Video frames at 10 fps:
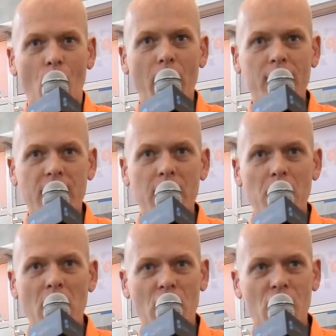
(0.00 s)
where
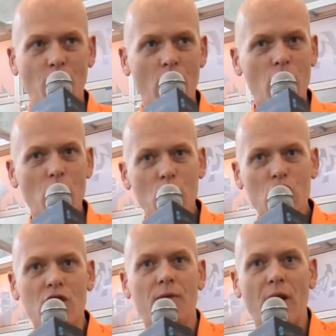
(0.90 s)
tape measures were
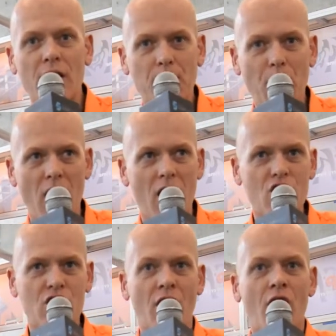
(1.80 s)
used in the
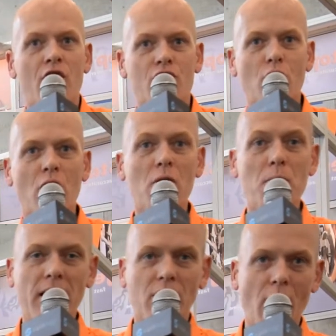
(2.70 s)
past to
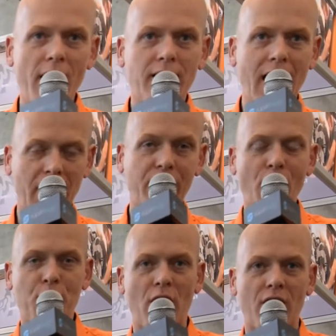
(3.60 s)
make the right
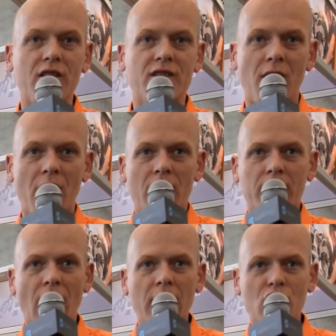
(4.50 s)
length of product.
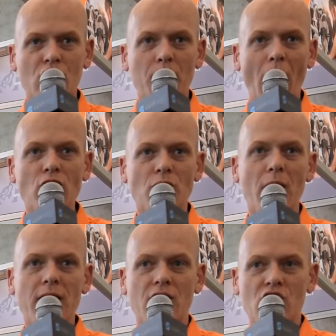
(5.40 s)
TigerStop
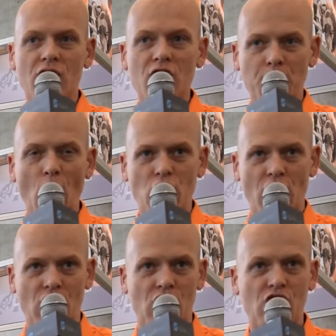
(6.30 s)
automates these
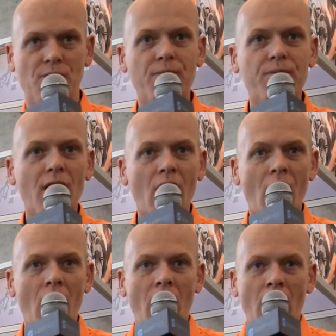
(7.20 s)
processes.
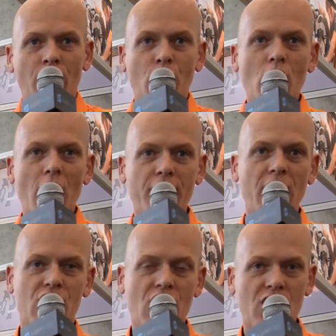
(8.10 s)
Do you have
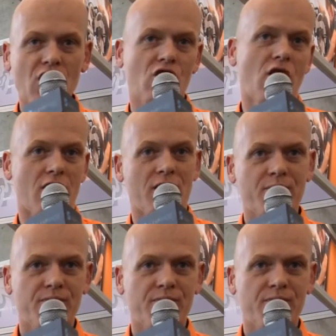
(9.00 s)
an existing saw,